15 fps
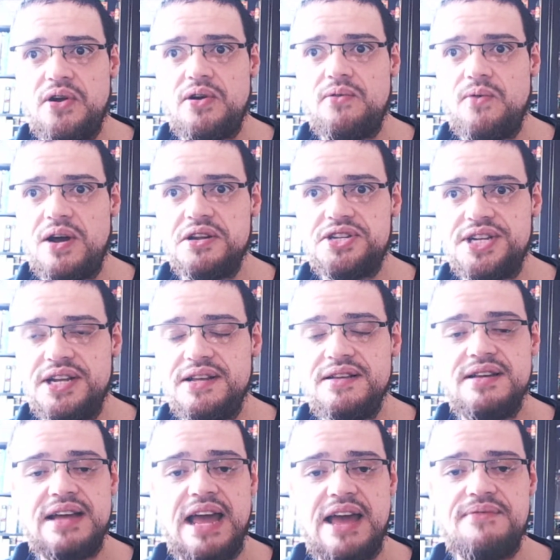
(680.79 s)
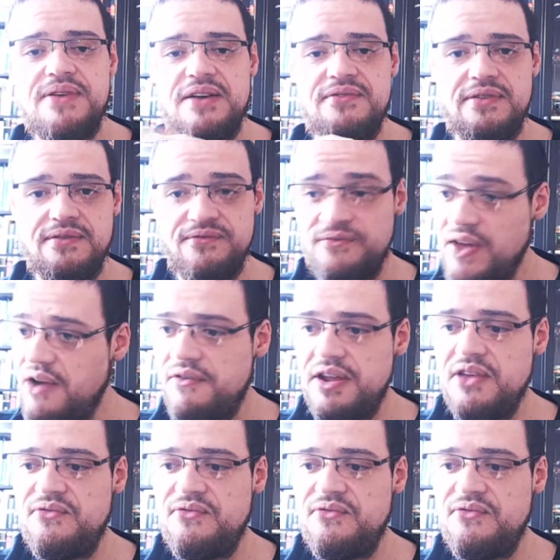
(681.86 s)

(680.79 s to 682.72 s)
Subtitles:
watching. Have a very